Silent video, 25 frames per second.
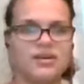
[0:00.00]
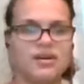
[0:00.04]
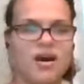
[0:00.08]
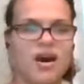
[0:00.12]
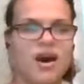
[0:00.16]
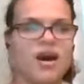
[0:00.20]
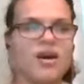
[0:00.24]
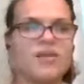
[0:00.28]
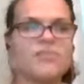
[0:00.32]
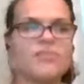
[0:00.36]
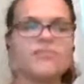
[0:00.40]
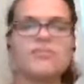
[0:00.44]

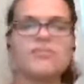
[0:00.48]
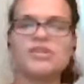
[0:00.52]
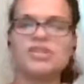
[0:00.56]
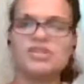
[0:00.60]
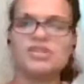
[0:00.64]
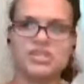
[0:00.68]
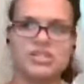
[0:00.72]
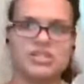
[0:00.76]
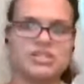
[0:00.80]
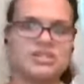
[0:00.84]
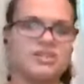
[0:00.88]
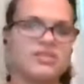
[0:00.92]
Our
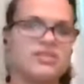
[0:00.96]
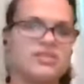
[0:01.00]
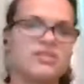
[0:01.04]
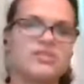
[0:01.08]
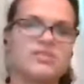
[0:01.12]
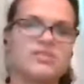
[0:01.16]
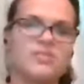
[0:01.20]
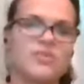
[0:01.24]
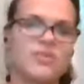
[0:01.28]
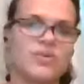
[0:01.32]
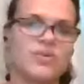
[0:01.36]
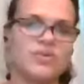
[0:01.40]
mission to
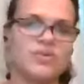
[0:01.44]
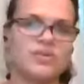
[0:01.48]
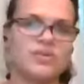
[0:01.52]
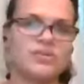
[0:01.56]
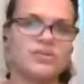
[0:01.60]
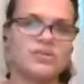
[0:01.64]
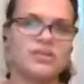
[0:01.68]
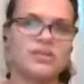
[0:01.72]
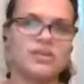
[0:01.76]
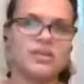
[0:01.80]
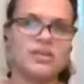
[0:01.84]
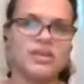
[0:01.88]
this
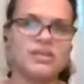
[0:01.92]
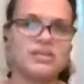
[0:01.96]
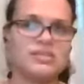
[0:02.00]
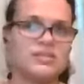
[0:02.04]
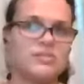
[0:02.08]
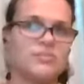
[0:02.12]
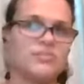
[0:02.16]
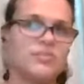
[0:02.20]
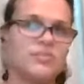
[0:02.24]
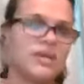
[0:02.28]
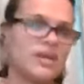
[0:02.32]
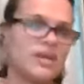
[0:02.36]
world is
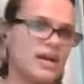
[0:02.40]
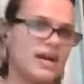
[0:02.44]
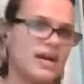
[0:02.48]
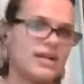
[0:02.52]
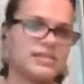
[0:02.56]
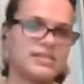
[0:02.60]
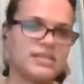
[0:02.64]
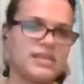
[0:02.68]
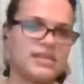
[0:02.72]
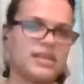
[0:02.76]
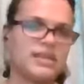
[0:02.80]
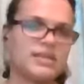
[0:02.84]
to bring
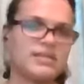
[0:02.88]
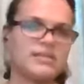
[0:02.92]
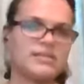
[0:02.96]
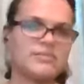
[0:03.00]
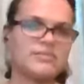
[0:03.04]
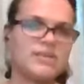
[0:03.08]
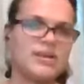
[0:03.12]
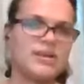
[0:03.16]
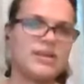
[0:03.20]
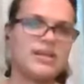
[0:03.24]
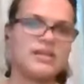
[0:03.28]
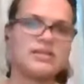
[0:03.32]
God's
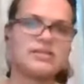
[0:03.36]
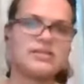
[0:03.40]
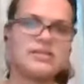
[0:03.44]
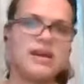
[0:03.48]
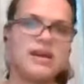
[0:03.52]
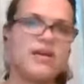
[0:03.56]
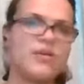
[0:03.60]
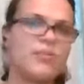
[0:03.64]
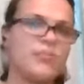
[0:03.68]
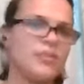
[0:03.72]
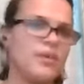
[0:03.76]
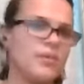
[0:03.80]
kingdom and to
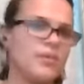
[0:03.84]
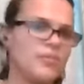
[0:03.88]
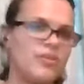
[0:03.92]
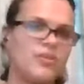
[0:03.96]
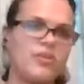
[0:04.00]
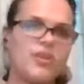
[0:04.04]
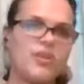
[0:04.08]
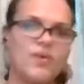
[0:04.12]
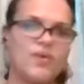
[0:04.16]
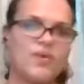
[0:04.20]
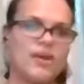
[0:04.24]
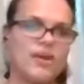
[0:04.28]
help people
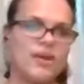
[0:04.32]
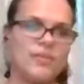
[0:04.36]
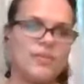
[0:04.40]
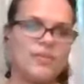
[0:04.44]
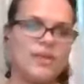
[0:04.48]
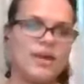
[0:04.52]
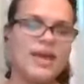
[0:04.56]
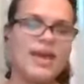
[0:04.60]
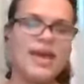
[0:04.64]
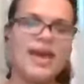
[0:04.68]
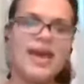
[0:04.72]
know Him.